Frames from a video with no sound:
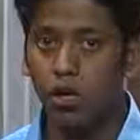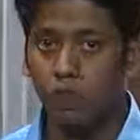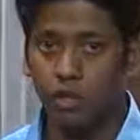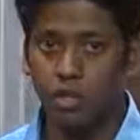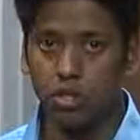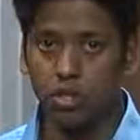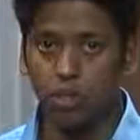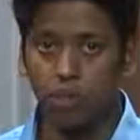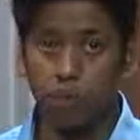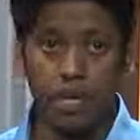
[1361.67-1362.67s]
First,
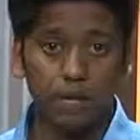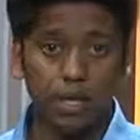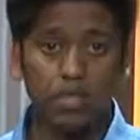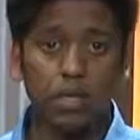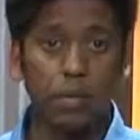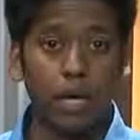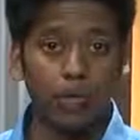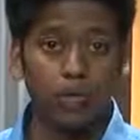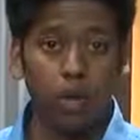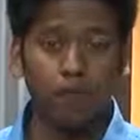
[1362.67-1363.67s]
by increasing the
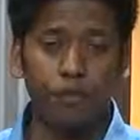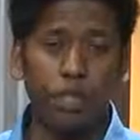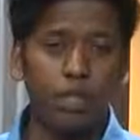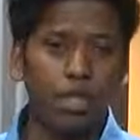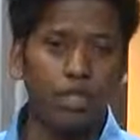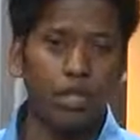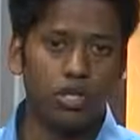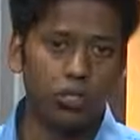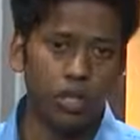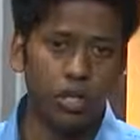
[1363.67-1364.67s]
amount of profit each
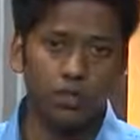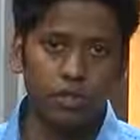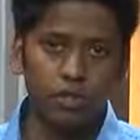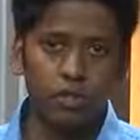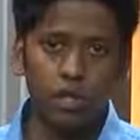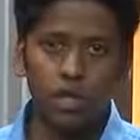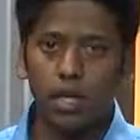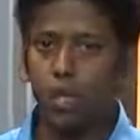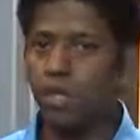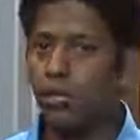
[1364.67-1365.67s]
customer gives you,
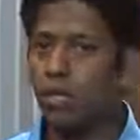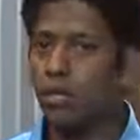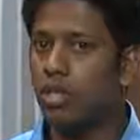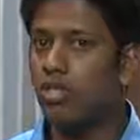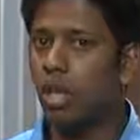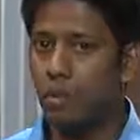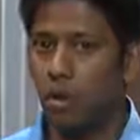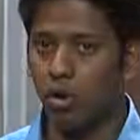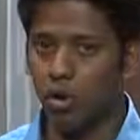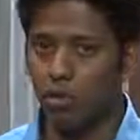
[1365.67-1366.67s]
you increase your
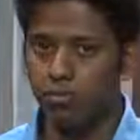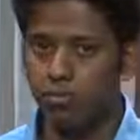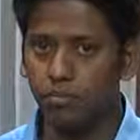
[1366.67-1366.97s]
MRR.